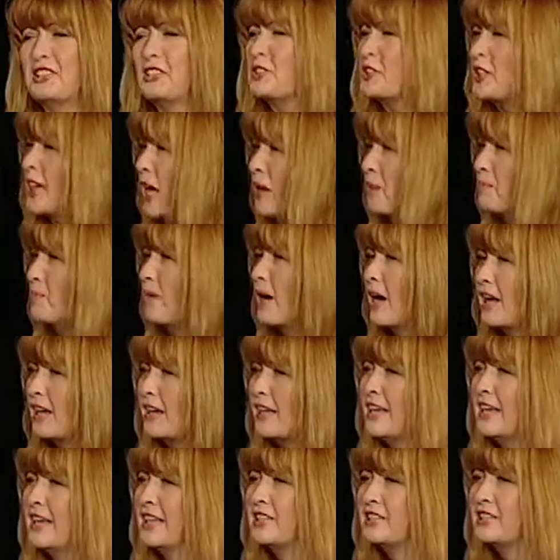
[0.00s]
you can buy
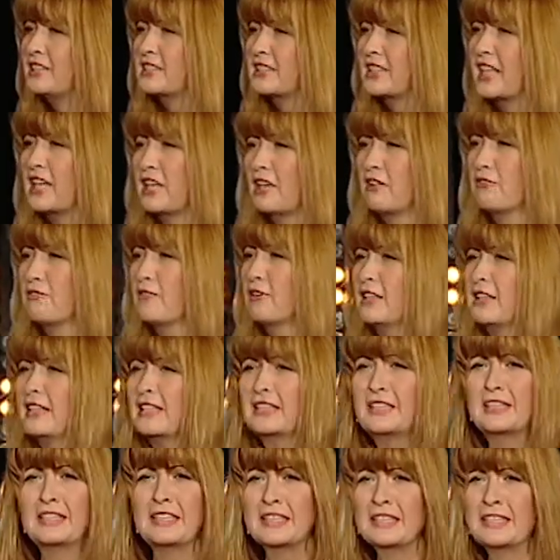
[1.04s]
this elephant.
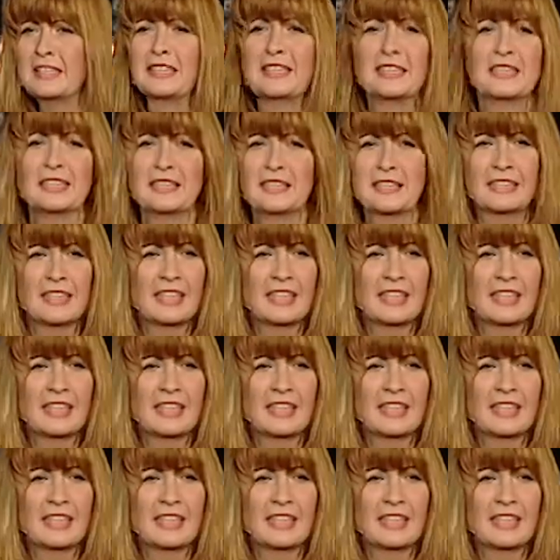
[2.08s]
This is